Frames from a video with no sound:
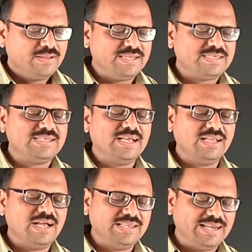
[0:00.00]
This is
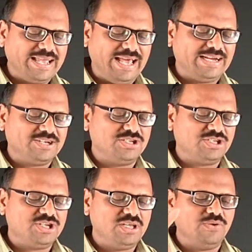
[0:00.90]
another
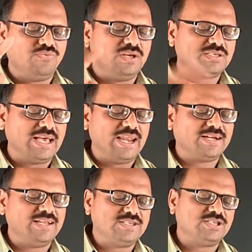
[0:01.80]
characteristic. The first
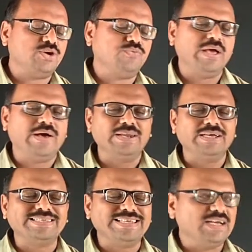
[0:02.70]
characteristic we have
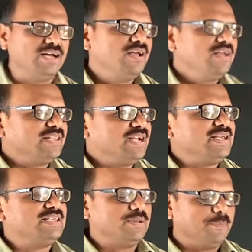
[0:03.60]
learned here, that
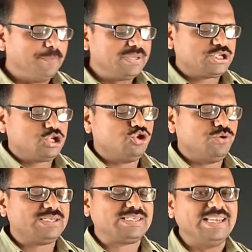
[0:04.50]
he is a
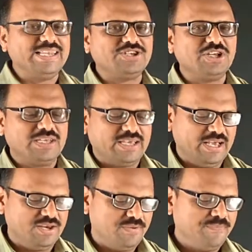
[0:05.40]
mischievous little
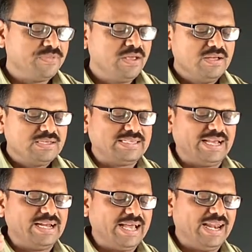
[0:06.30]
kid.
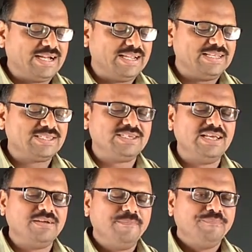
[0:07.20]
Second
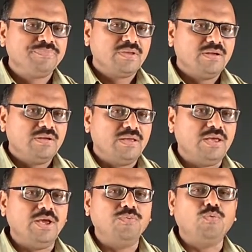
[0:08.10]
characteristic,
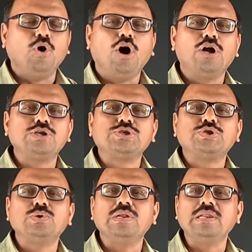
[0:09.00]
he wants
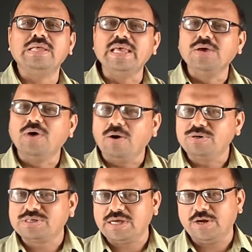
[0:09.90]
to live
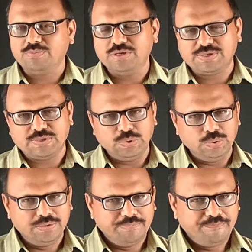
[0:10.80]
outside of the school.